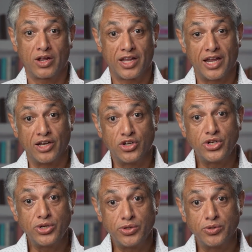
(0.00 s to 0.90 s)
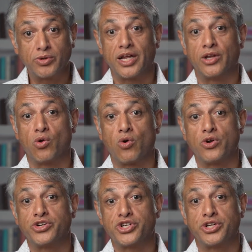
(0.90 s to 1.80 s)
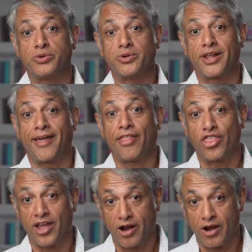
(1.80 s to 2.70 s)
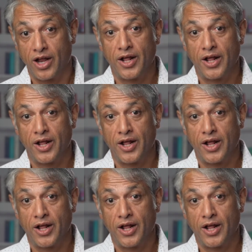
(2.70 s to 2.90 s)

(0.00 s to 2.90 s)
can do in order to get there.